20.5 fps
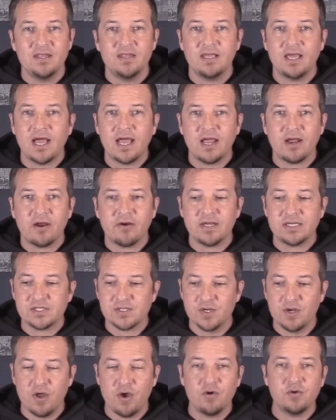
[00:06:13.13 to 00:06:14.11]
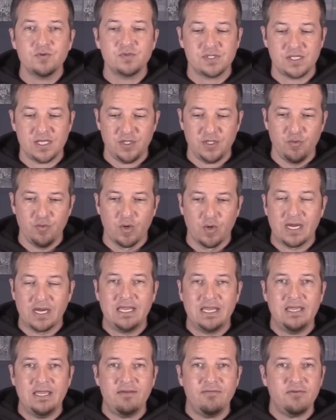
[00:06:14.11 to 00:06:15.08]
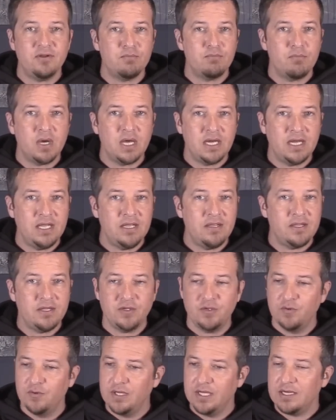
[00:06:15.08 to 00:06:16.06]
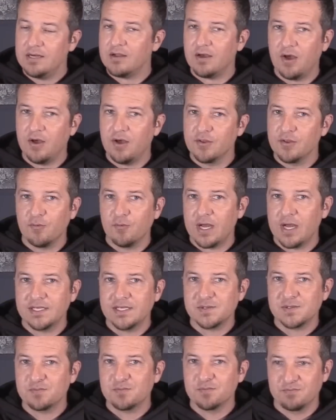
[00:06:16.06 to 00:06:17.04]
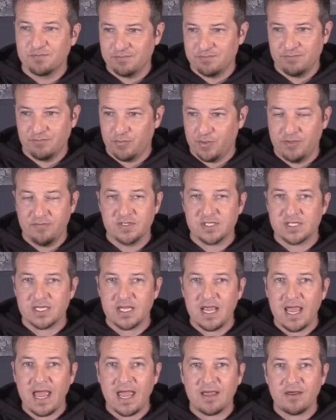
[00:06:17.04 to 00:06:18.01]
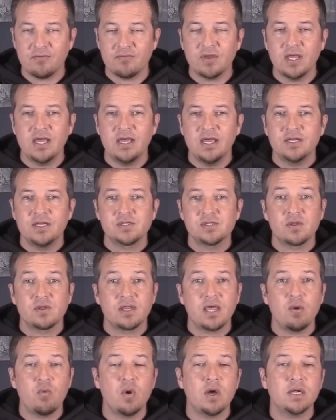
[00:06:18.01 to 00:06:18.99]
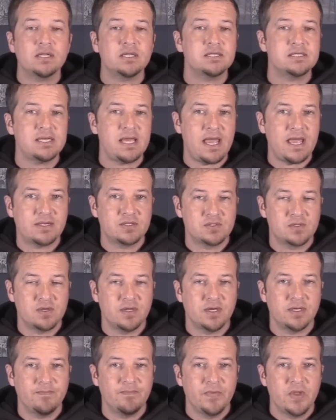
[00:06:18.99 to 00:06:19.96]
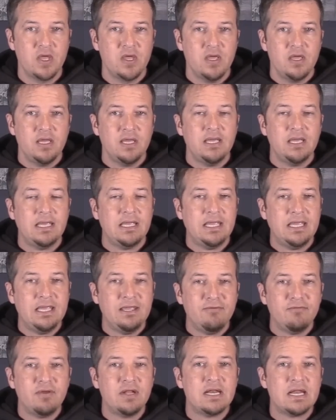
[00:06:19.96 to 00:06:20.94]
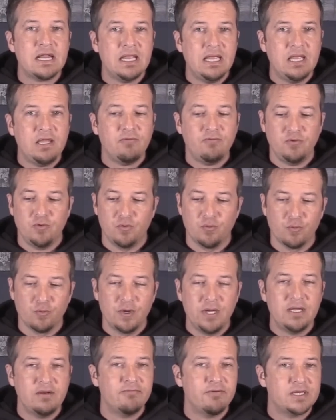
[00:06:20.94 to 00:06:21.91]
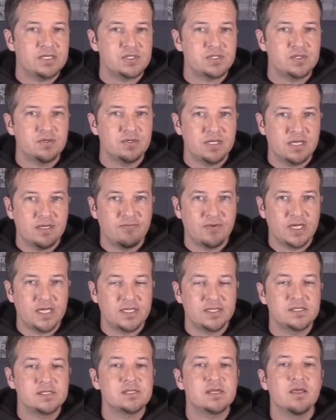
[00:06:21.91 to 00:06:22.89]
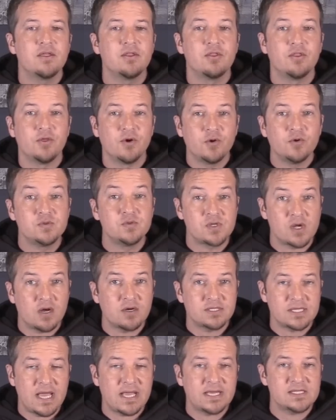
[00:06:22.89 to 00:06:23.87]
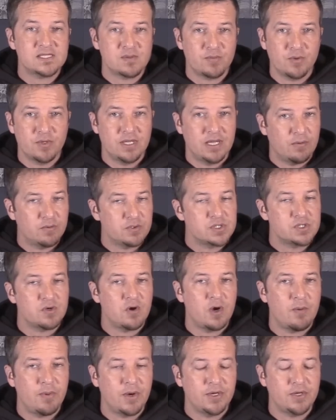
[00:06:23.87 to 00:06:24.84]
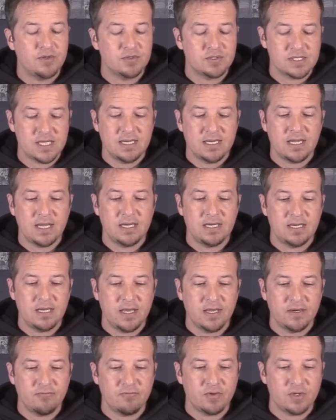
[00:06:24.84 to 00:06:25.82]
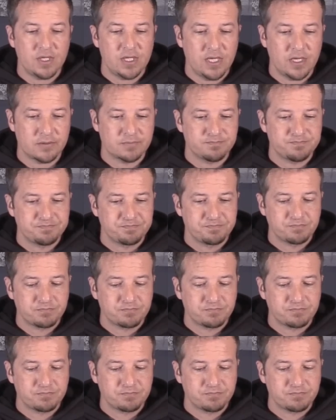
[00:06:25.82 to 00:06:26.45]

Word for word: The IRS knows that you were given money that you didn't otherwise previously have, so they want the tax on it even if you reinvest your dividends, those are taxable and they will show up on your 1099 for the year.